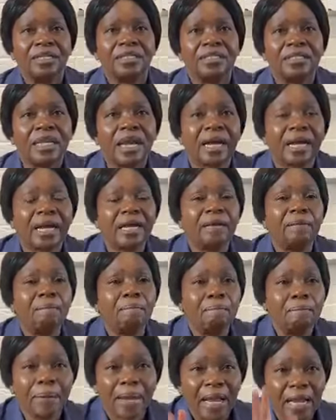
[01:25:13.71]
is
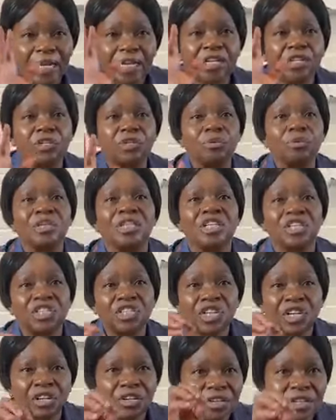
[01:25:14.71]
taken back to
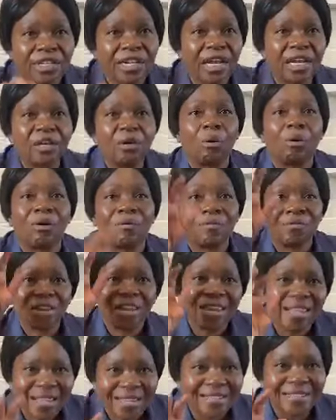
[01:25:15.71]
the children
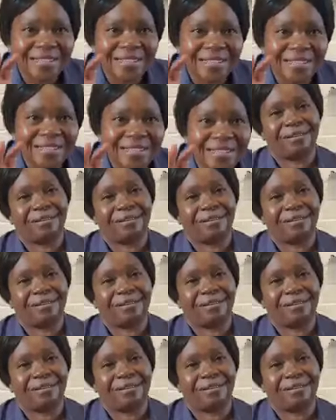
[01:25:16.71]
of Israel.